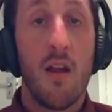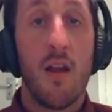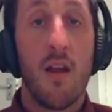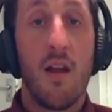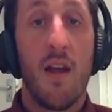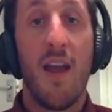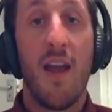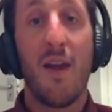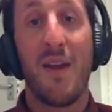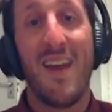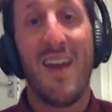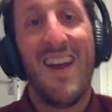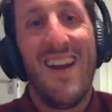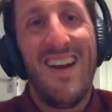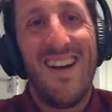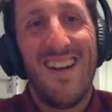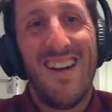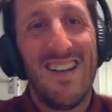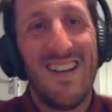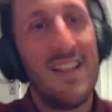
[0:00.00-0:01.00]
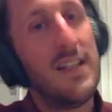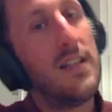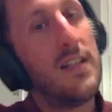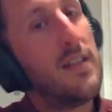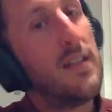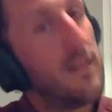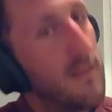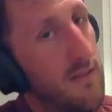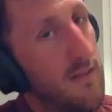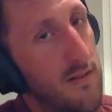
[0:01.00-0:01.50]
Here,
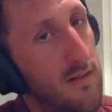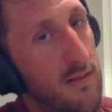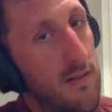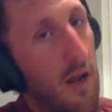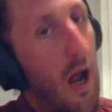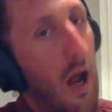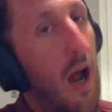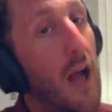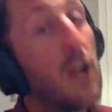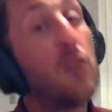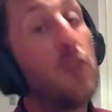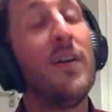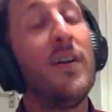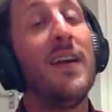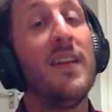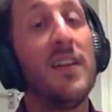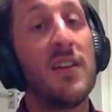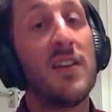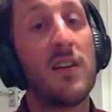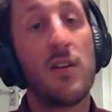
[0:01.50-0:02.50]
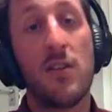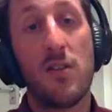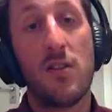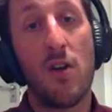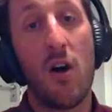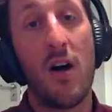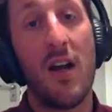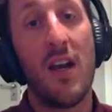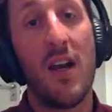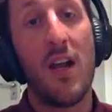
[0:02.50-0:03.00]
I agree, this
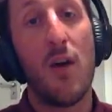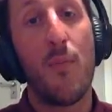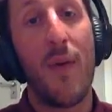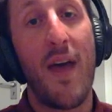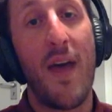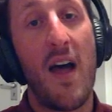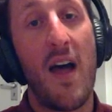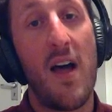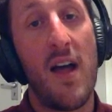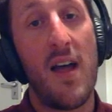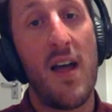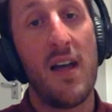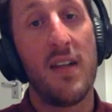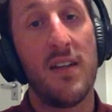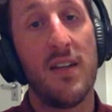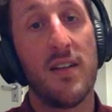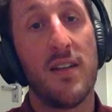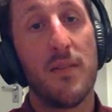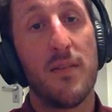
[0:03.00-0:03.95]
got a little bit out of hand,